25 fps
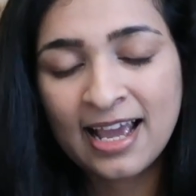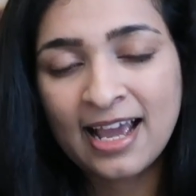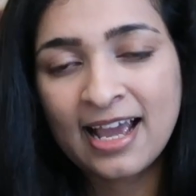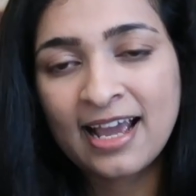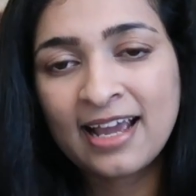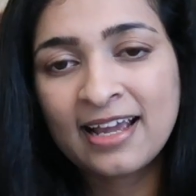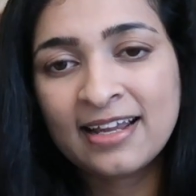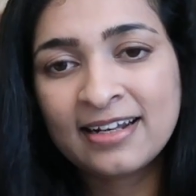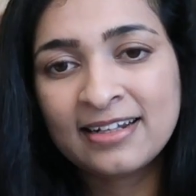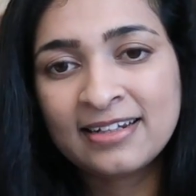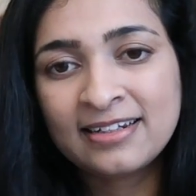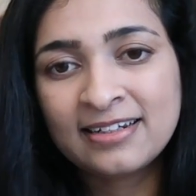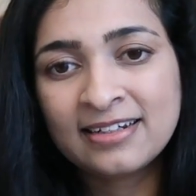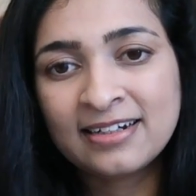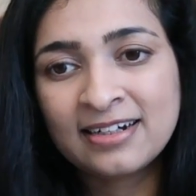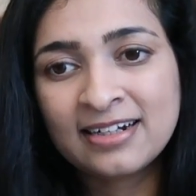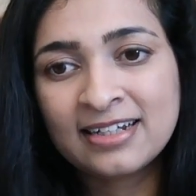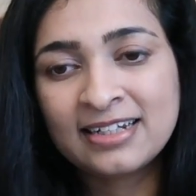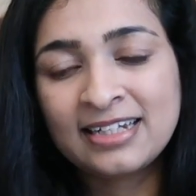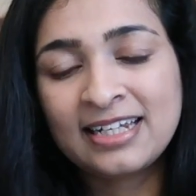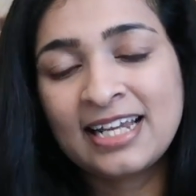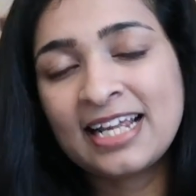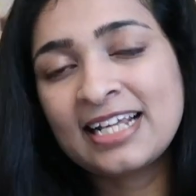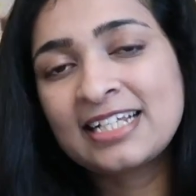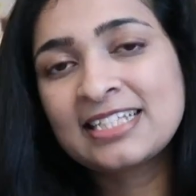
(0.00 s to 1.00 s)
And
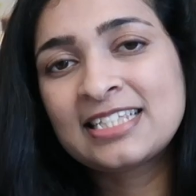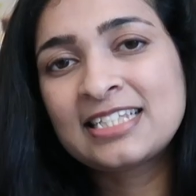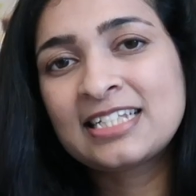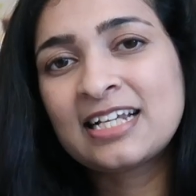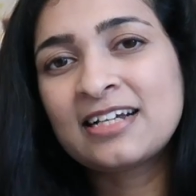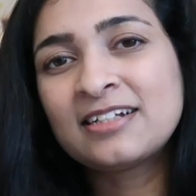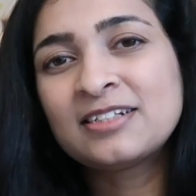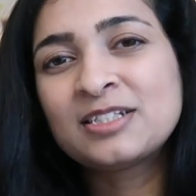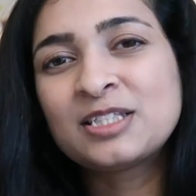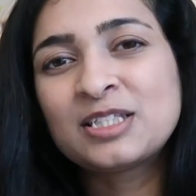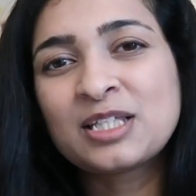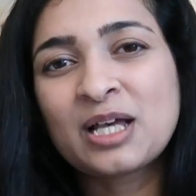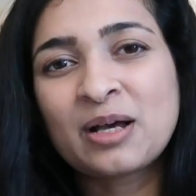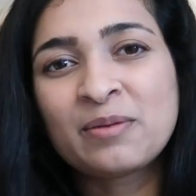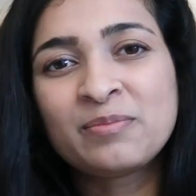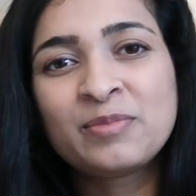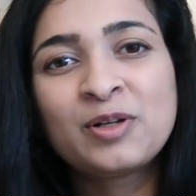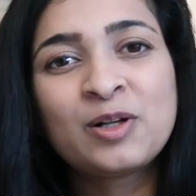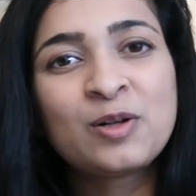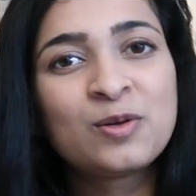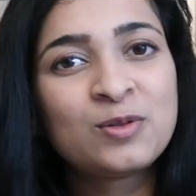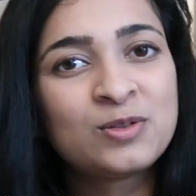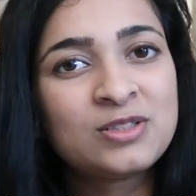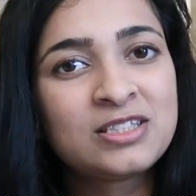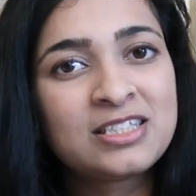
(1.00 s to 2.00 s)
next are some
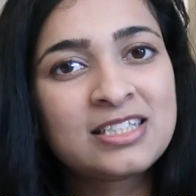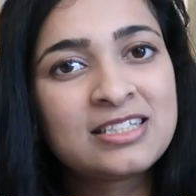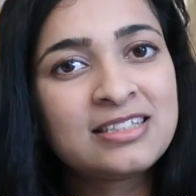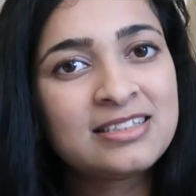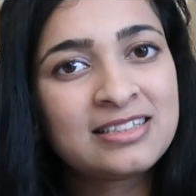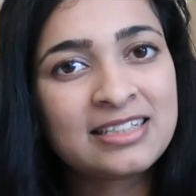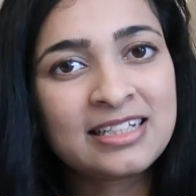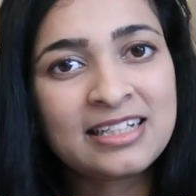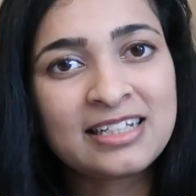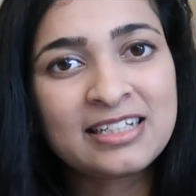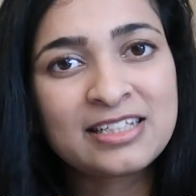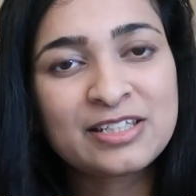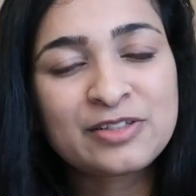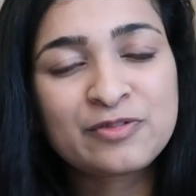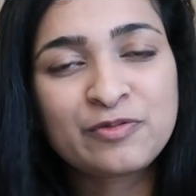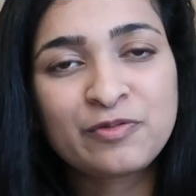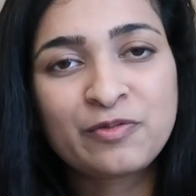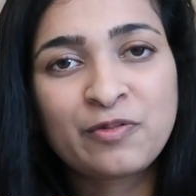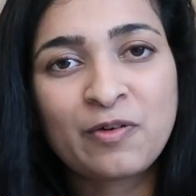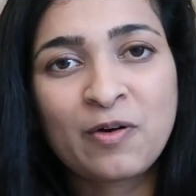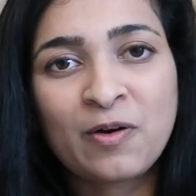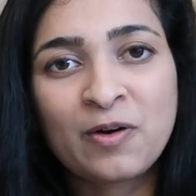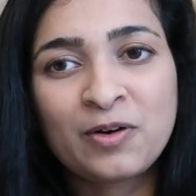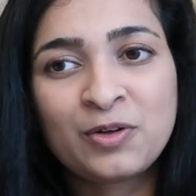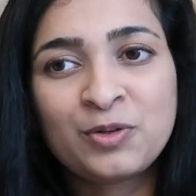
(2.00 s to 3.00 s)
clothes and things
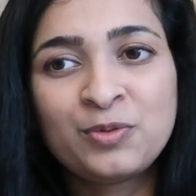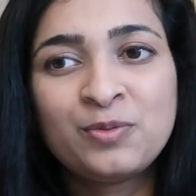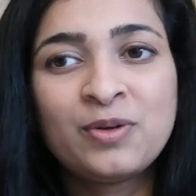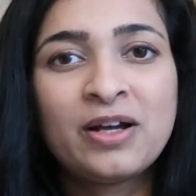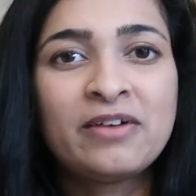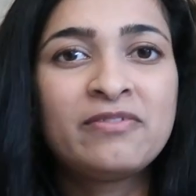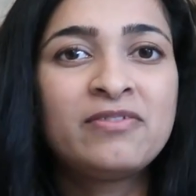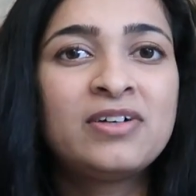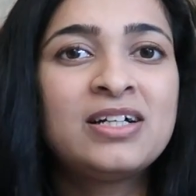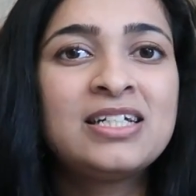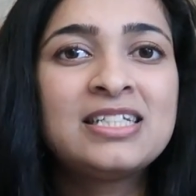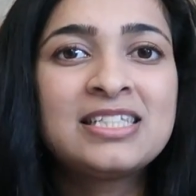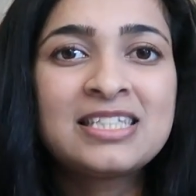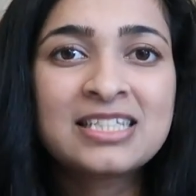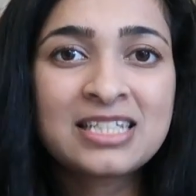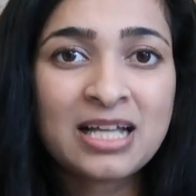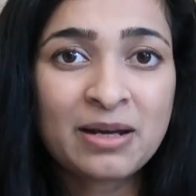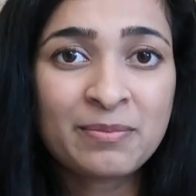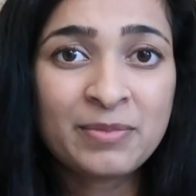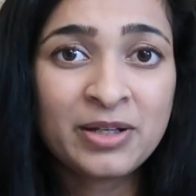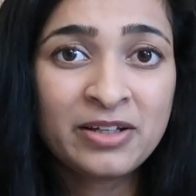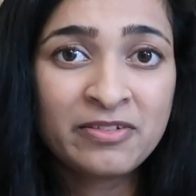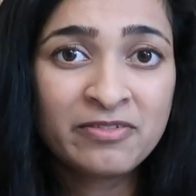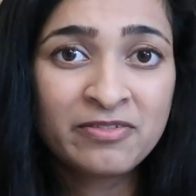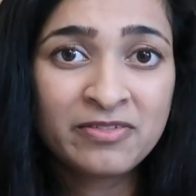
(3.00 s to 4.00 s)
for whoever is
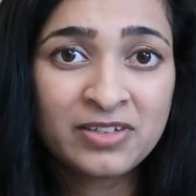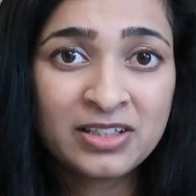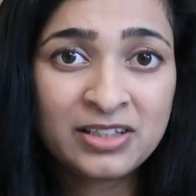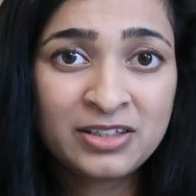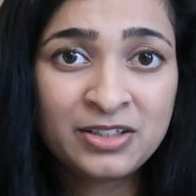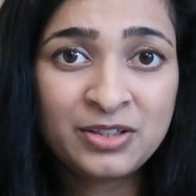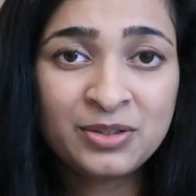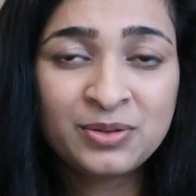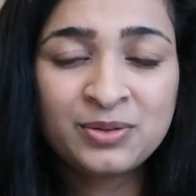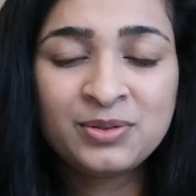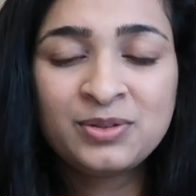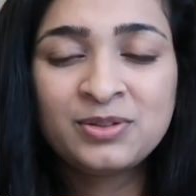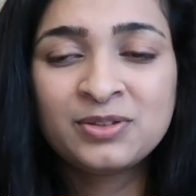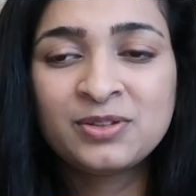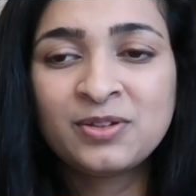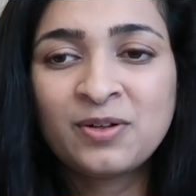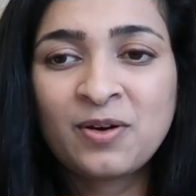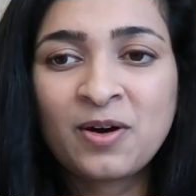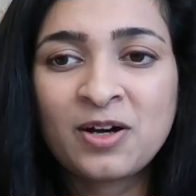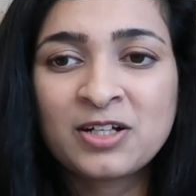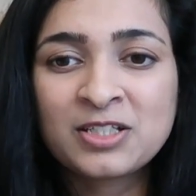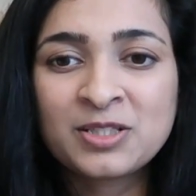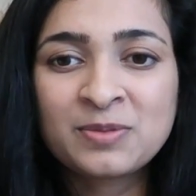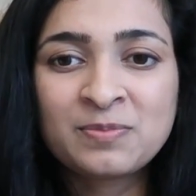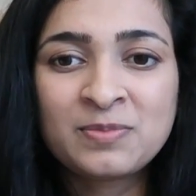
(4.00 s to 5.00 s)
coming with you to the
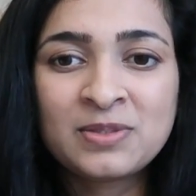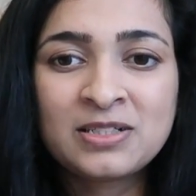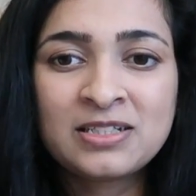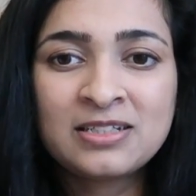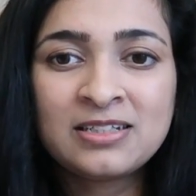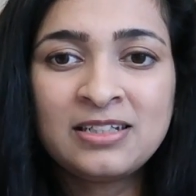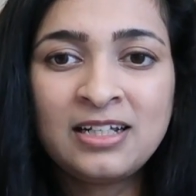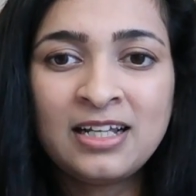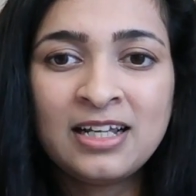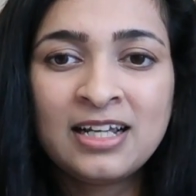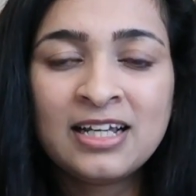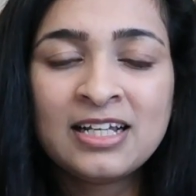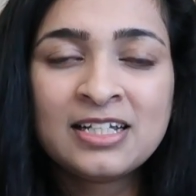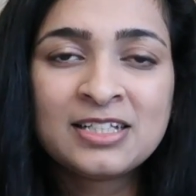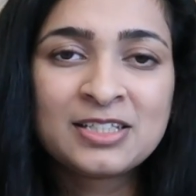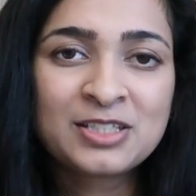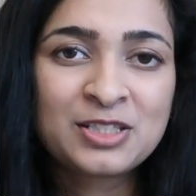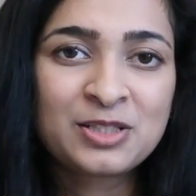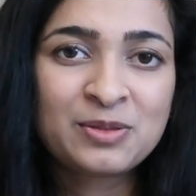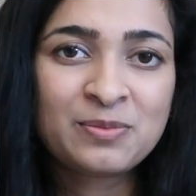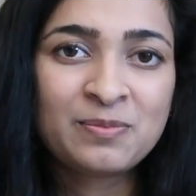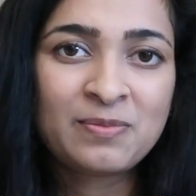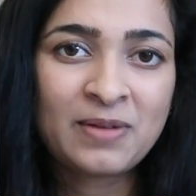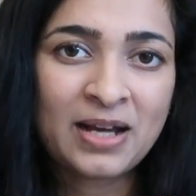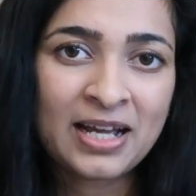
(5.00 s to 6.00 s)
hospital.
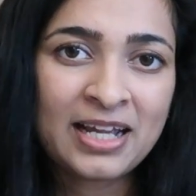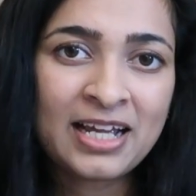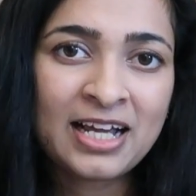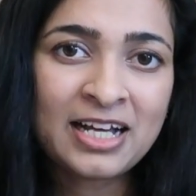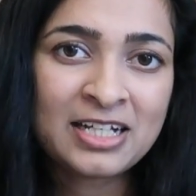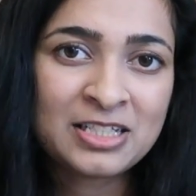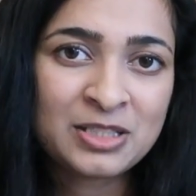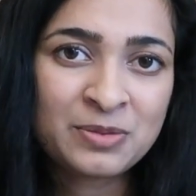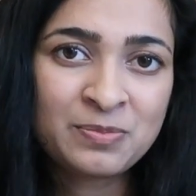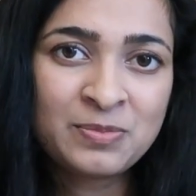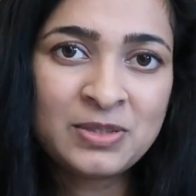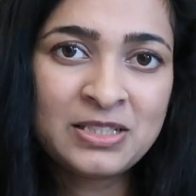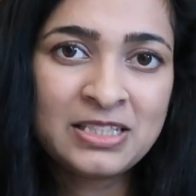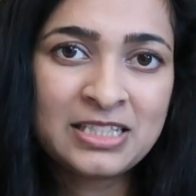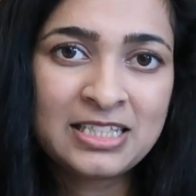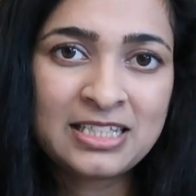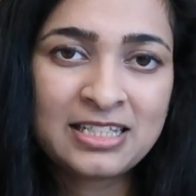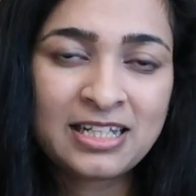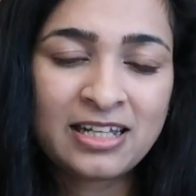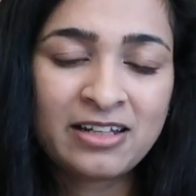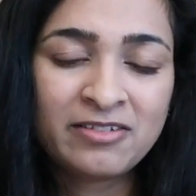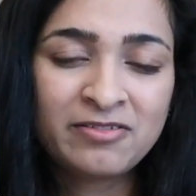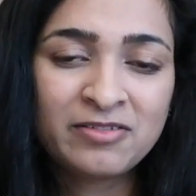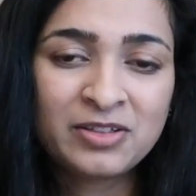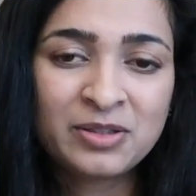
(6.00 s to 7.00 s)
So my husband
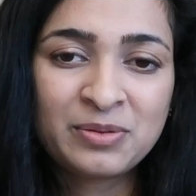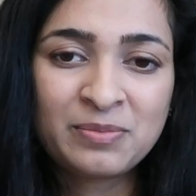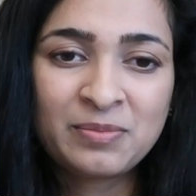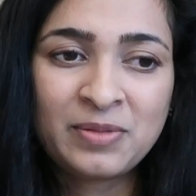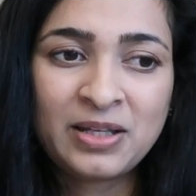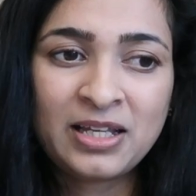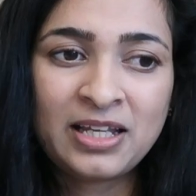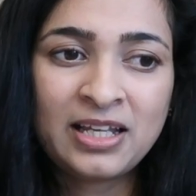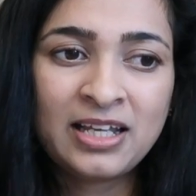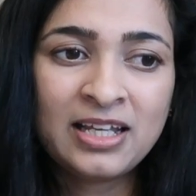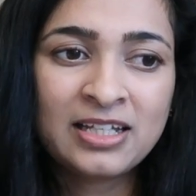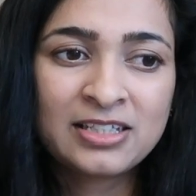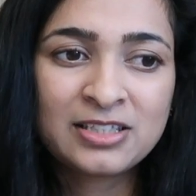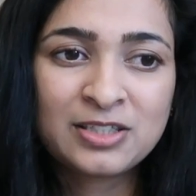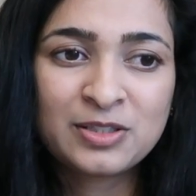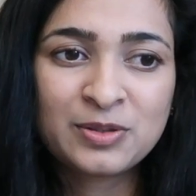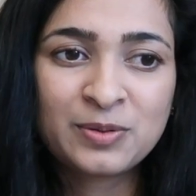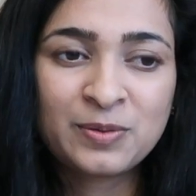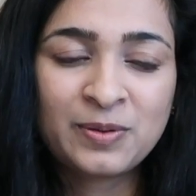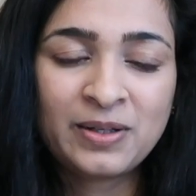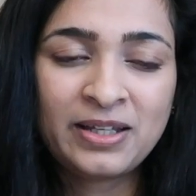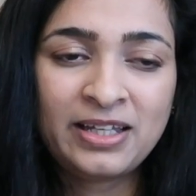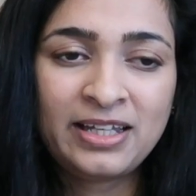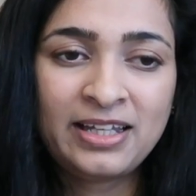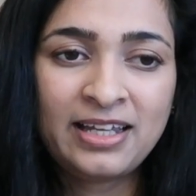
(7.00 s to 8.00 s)
stayed with me,
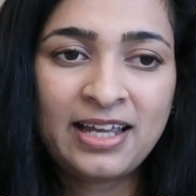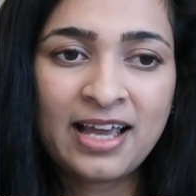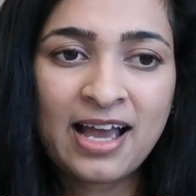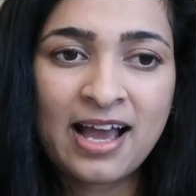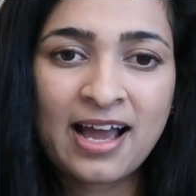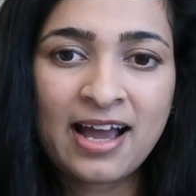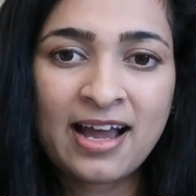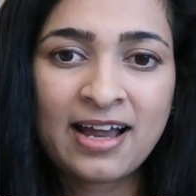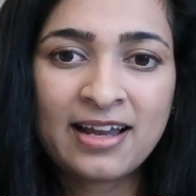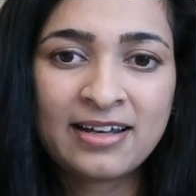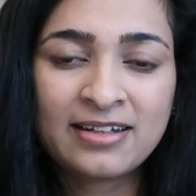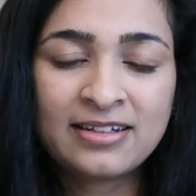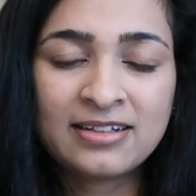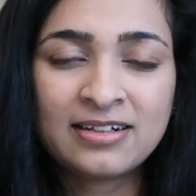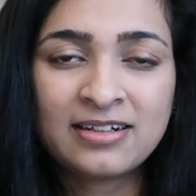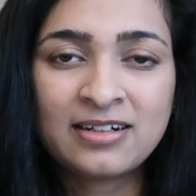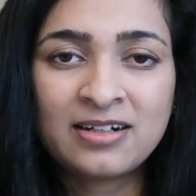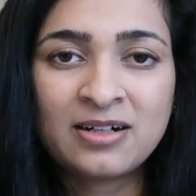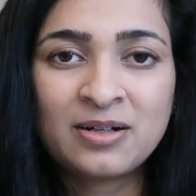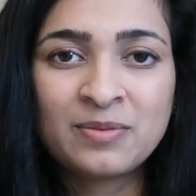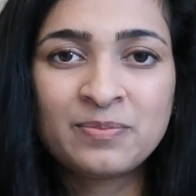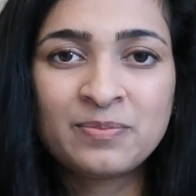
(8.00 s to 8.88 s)
so he had